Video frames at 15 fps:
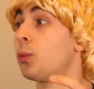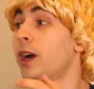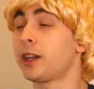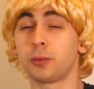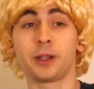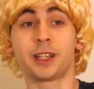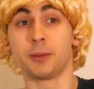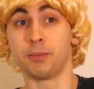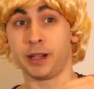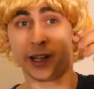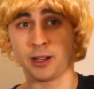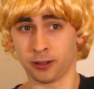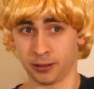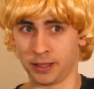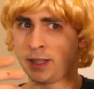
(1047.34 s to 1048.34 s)
So why don't we
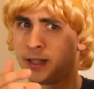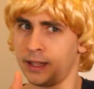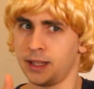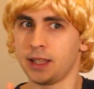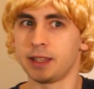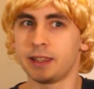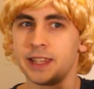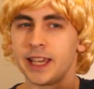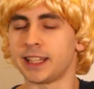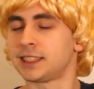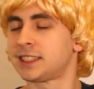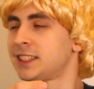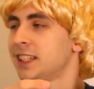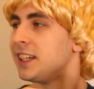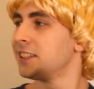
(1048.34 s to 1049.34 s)
compare
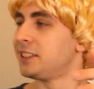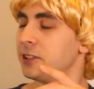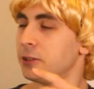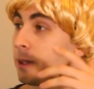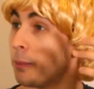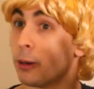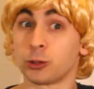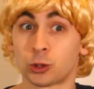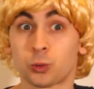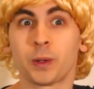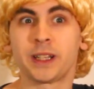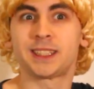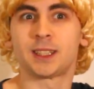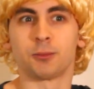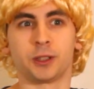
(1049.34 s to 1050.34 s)
this to the most
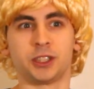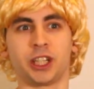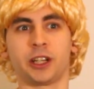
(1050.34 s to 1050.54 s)
recent